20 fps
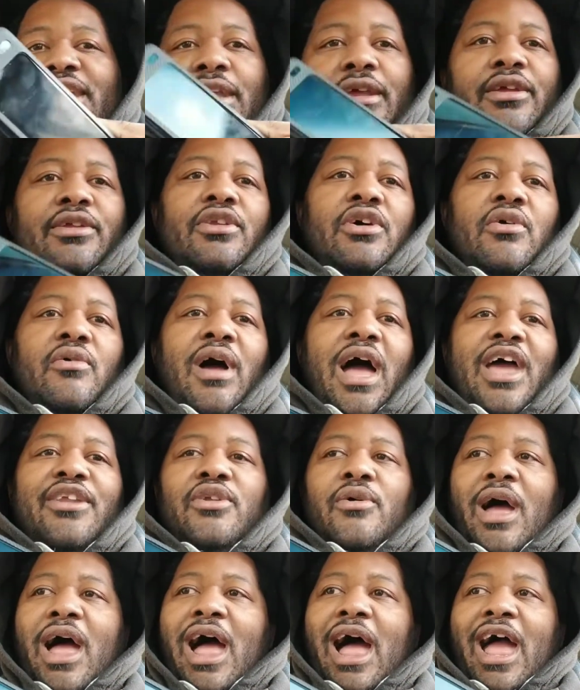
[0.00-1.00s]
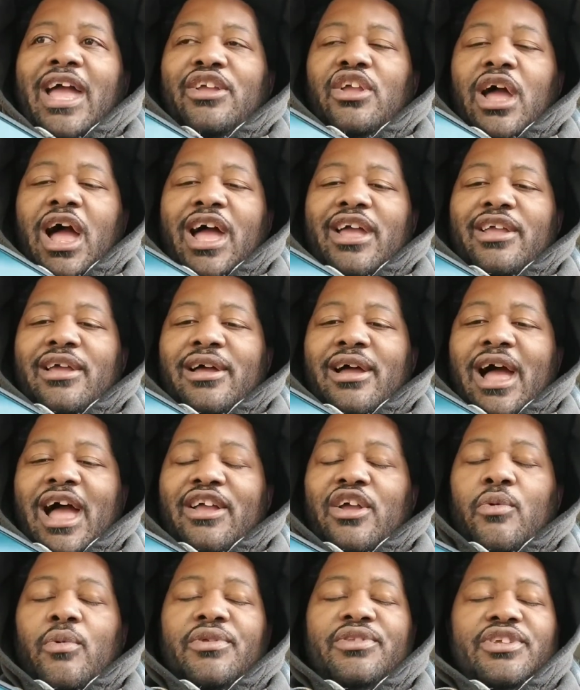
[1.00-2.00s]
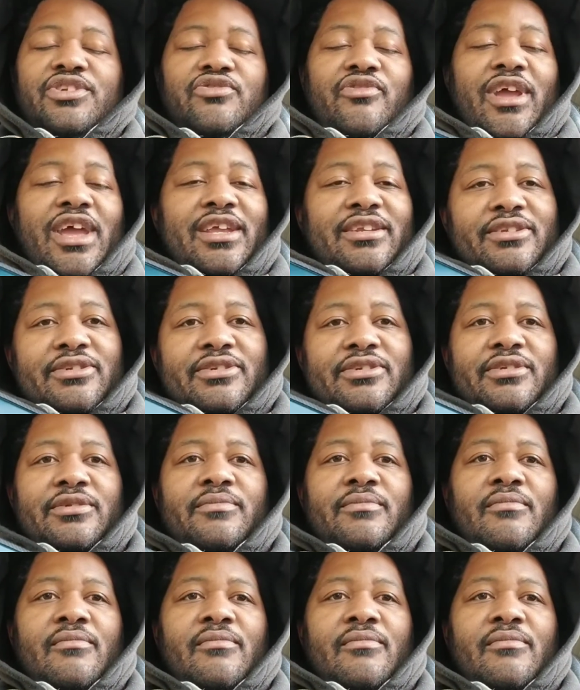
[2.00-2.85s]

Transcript: I know I go on these rants,